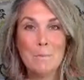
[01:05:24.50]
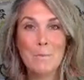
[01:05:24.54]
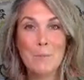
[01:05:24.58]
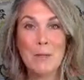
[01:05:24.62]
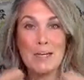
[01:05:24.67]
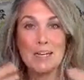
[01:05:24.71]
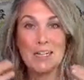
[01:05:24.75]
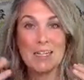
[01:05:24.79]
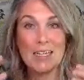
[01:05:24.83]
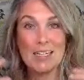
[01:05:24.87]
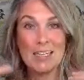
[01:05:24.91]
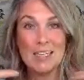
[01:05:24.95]

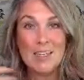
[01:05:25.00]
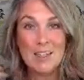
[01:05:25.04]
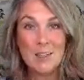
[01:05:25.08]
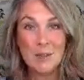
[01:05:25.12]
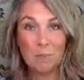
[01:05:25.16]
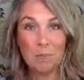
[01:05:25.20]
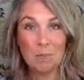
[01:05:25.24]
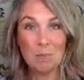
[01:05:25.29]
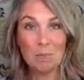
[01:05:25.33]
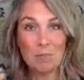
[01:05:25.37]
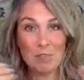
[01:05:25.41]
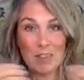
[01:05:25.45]
But
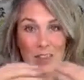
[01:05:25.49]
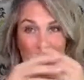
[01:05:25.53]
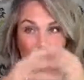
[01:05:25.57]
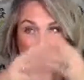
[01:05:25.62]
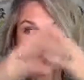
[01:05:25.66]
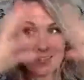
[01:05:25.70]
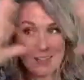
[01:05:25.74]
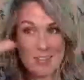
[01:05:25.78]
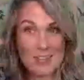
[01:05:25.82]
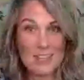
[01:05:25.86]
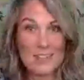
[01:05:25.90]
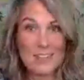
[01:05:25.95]
keep
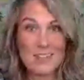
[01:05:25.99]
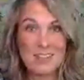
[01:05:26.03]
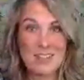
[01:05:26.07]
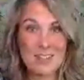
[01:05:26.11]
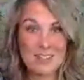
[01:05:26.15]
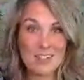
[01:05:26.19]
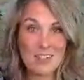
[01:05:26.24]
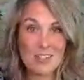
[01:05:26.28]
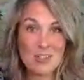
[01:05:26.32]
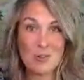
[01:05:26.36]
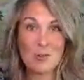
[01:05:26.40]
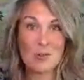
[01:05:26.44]
this
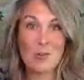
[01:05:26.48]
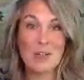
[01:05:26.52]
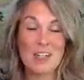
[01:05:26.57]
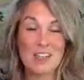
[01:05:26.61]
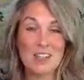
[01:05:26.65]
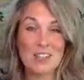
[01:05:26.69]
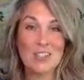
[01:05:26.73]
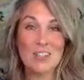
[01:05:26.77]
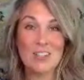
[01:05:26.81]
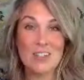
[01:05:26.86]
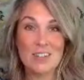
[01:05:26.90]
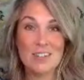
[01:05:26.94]

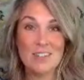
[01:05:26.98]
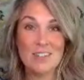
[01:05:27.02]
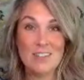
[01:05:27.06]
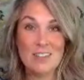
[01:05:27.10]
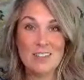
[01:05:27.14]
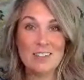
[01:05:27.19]
situation,